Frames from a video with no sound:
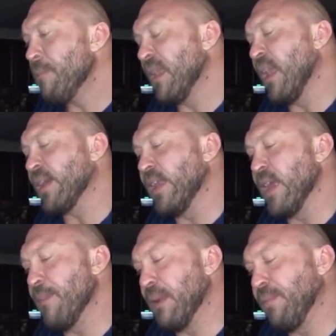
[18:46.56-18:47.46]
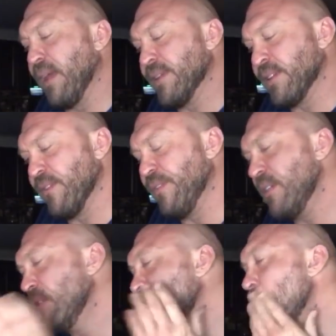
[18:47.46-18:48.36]
But luckily, I'm in a place of
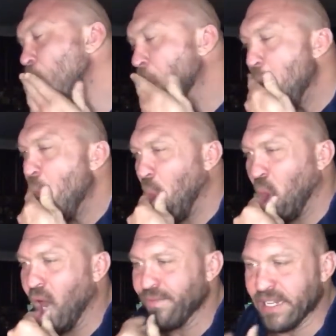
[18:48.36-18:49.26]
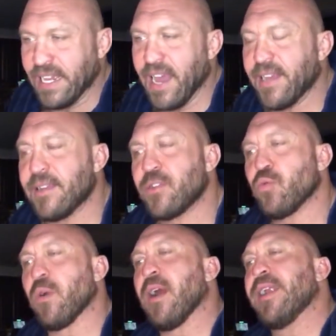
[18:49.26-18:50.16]
loving
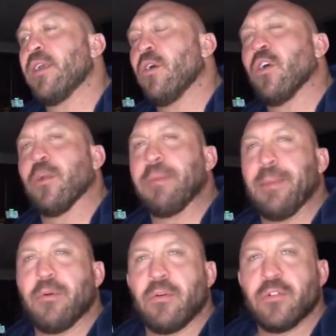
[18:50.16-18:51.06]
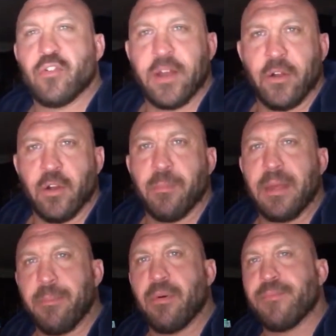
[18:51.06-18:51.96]
kindness where I know hurt people try to hurt
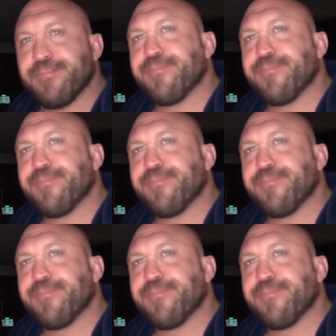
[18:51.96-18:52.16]
people.